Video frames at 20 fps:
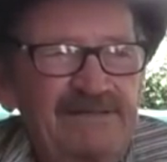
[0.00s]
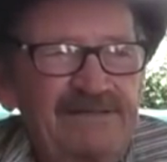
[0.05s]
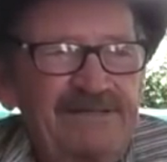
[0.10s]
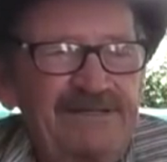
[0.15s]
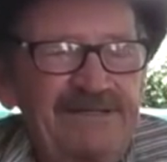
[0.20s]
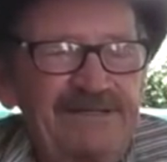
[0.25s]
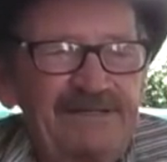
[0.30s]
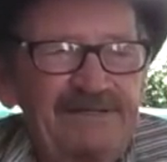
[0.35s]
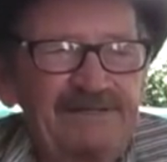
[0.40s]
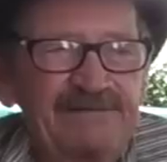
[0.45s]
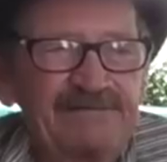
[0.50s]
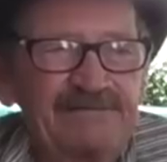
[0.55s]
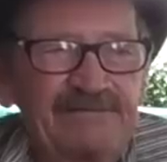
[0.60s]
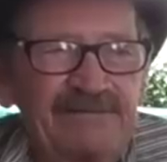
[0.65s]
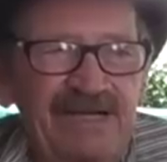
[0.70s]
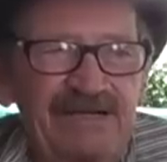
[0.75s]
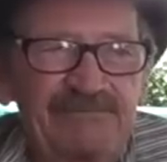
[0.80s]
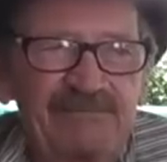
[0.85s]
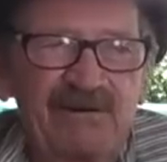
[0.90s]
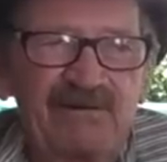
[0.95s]
And
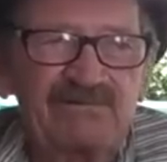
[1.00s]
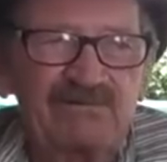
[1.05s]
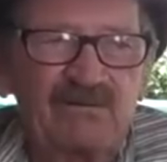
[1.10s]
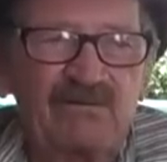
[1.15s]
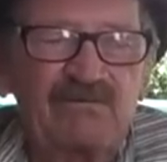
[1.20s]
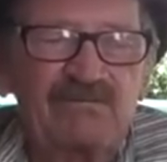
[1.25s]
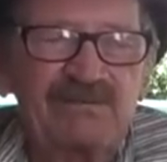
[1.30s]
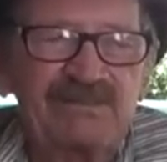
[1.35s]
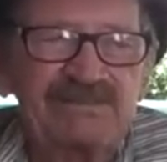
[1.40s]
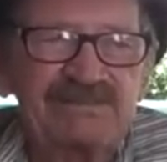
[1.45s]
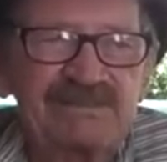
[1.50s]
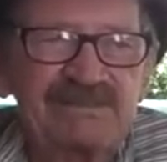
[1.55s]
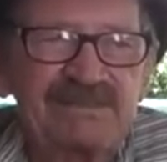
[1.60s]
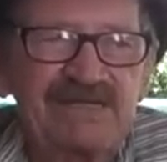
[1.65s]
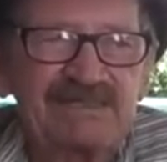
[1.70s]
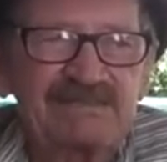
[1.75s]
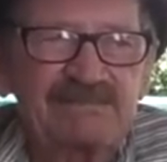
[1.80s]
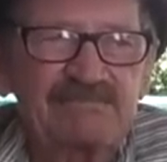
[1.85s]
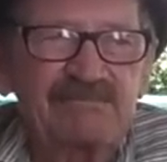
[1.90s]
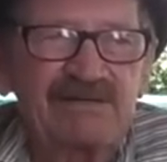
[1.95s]
Grandpa told me, he said,
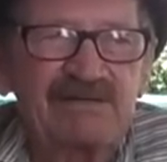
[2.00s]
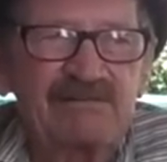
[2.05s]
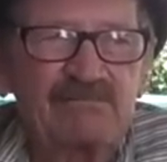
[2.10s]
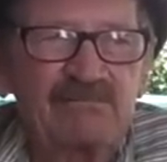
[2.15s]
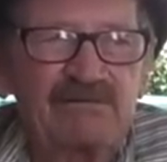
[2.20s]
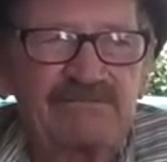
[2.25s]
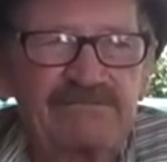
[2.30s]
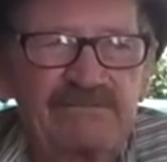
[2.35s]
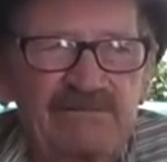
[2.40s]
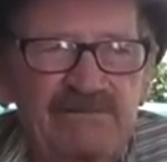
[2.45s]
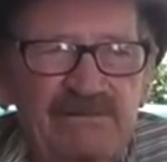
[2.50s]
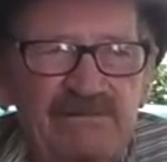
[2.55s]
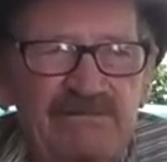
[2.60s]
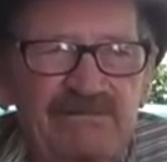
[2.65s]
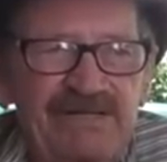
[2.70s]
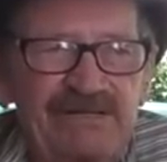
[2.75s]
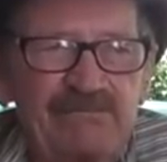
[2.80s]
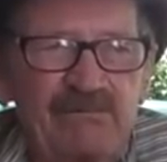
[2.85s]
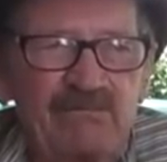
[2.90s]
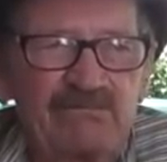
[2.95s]
that's the way a wolf will do.
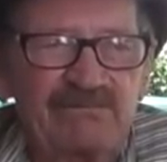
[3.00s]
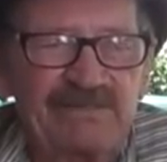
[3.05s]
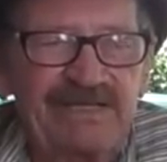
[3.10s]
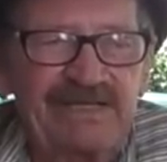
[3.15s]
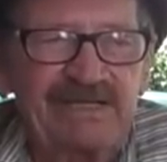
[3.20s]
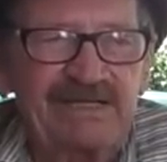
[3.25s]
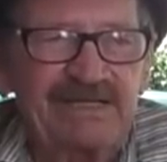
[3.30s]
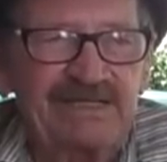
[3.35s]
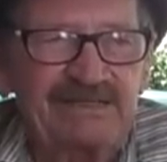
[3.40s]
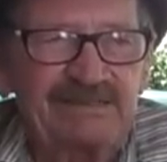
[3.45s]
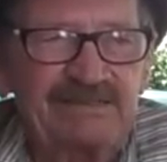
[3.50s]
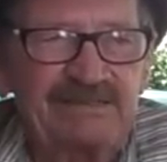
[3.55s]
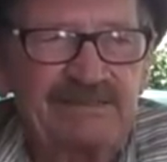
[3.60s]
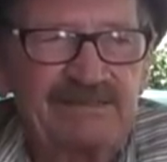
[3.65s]
He won't kill it.